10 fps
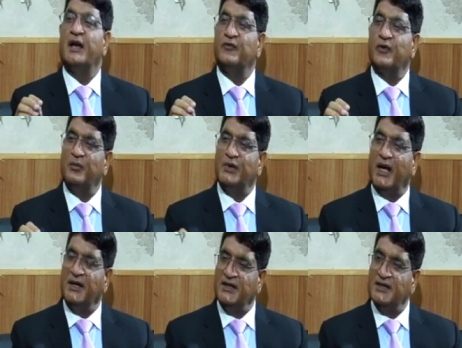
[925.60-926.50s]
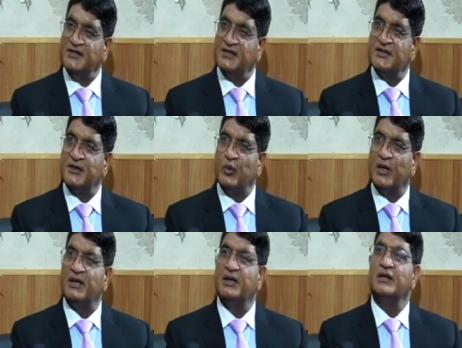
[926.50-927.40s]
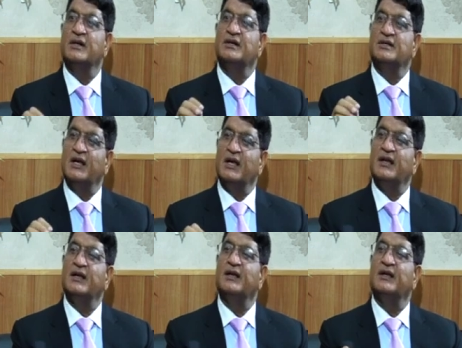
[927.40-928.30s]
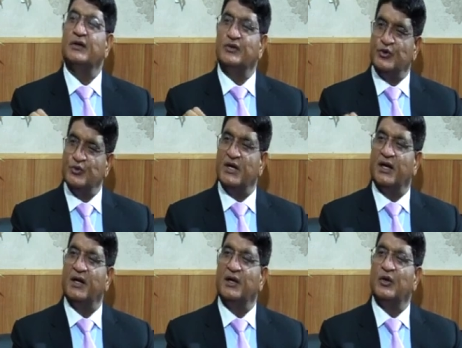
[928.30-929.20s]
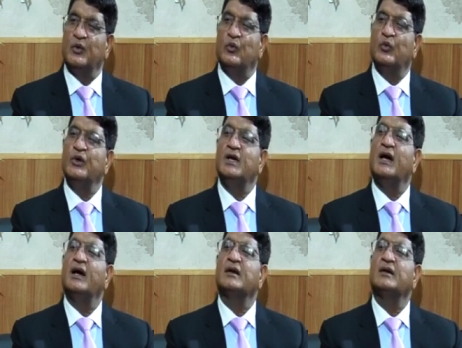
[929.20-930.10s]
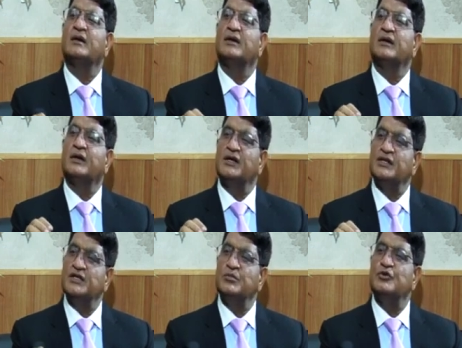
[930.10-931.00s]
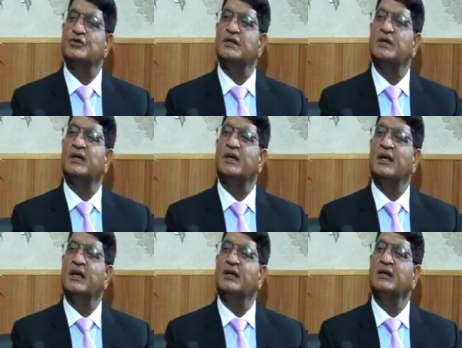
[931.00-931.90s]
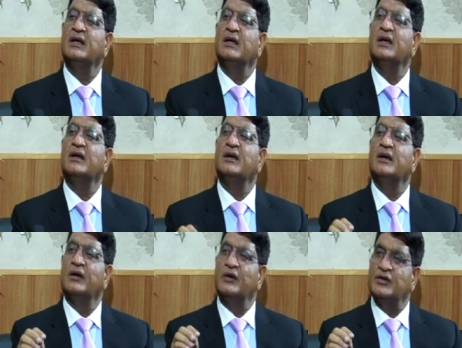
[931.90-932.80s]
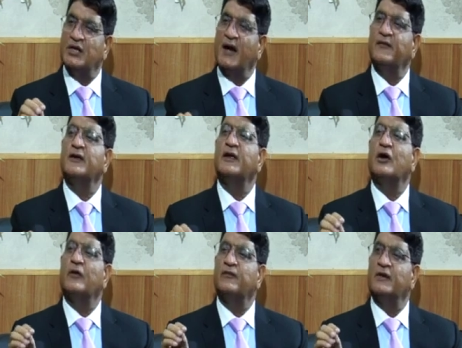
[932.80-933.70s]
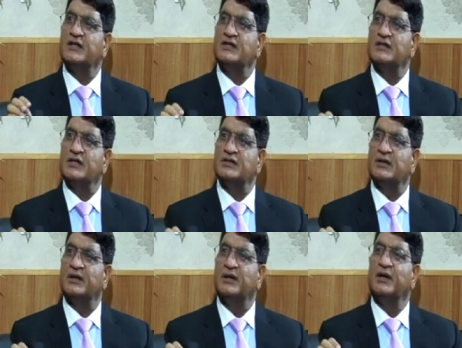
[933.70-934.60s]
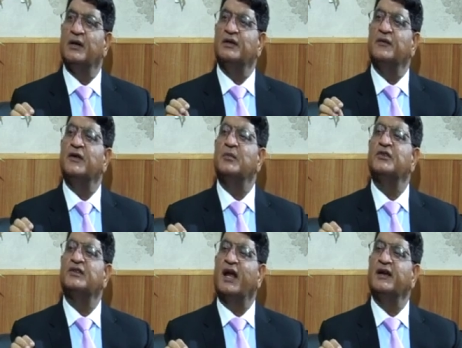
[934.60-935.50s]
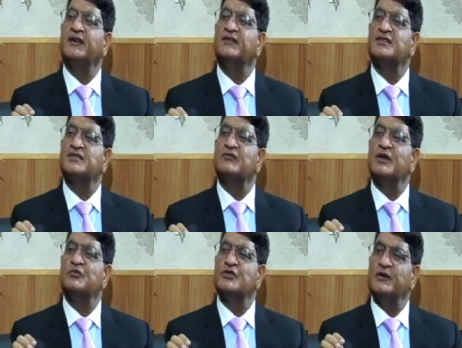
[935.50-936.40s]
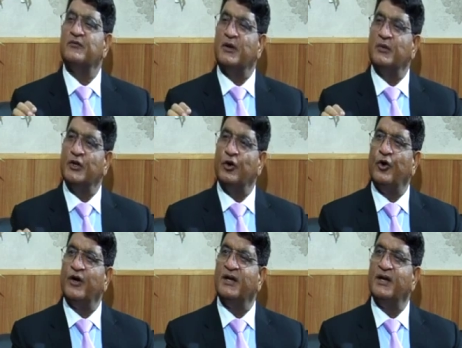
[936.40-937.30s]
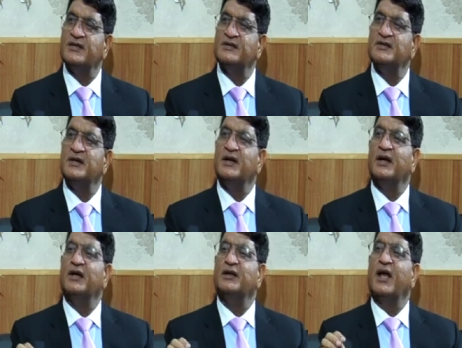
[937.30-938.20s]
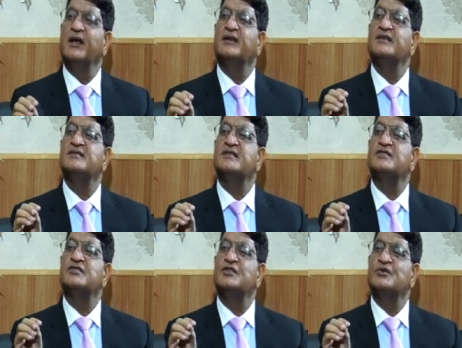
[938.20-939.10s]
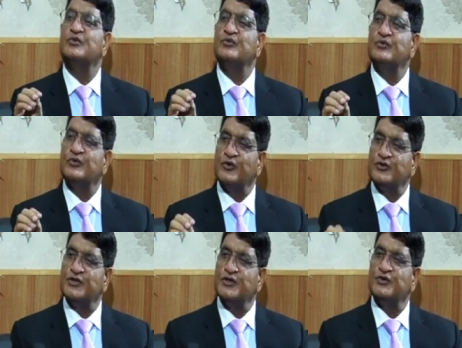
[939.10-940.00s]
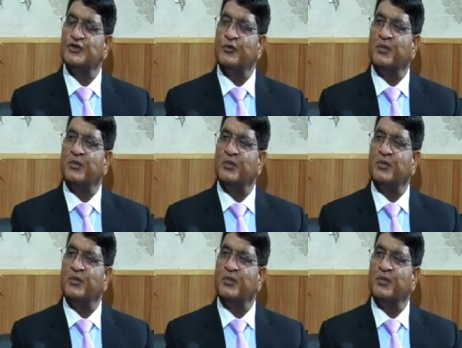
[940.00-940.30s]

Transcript: And from 1961 till today, we are contributing in the drafting of legislation. The famous 1961 Muslim Family Law Ordinance, 1962 Constitution of